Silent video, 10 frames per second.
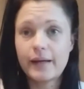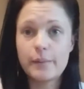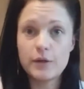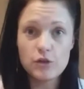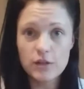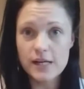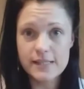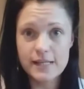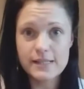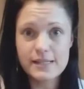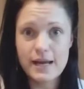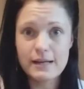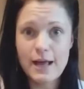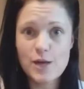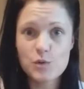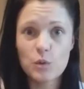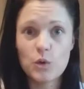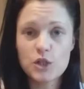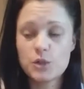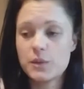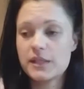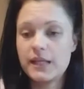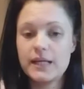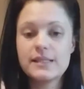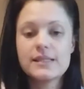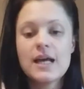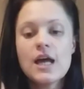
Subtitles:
mean, you guys understand as well watching with kids.